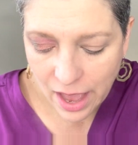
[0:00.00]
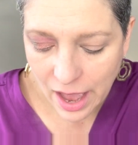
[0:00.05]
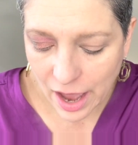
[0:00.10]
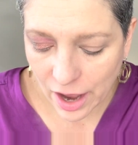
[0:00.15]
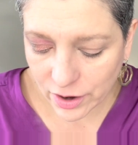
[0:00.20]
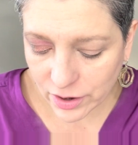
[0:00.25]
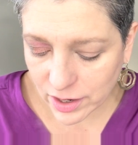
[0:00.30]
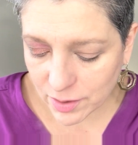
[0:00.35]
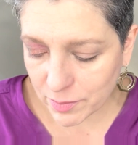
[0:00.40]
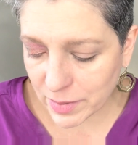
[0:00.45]

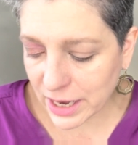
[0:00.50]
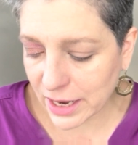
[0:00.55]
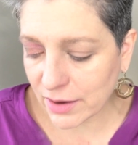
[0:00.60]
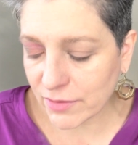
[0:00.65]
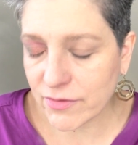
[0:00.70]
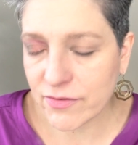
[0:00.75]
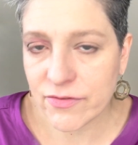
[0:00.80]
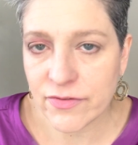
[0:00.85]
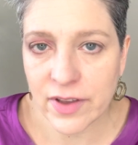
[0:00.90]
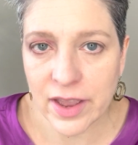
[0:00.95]
I'm gonna make a
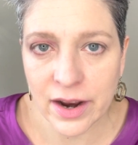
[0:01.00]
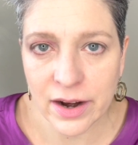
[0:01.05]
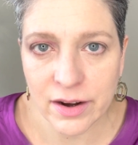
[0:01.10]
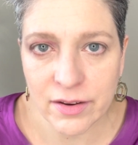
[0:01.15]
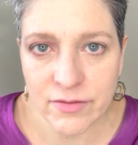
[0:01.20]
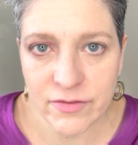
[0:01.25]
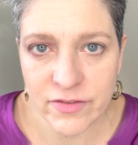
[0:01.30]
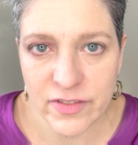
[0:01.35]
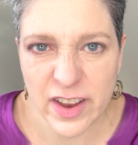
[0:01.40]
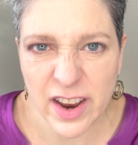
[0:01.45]

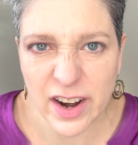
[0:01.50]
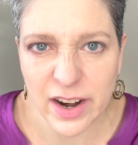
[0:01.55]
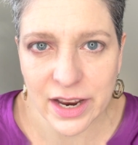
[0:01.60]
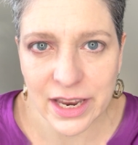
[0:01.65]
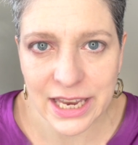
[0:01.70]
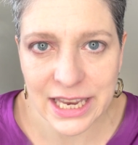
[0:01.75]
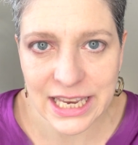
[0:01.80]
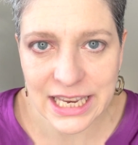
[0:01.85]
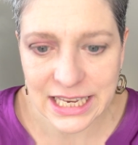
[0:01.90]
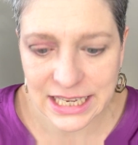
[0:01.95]
very,
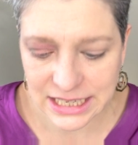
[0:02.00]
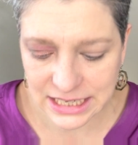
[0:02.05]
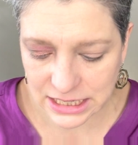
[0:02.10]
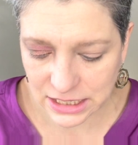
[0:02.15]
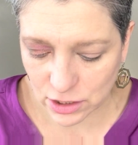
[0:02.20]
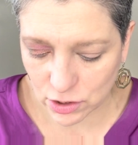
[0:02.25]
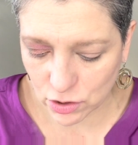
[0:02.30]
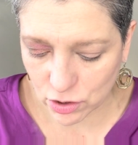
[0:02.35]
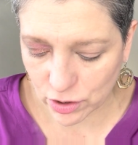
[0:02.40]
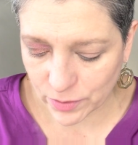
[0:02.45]
very
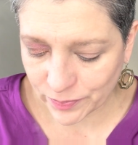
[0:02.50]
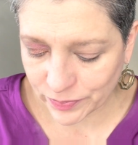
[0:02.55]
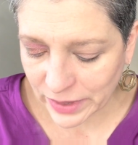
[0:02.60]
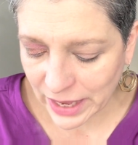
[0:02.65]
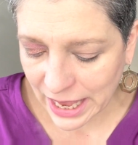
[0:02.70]
easy look.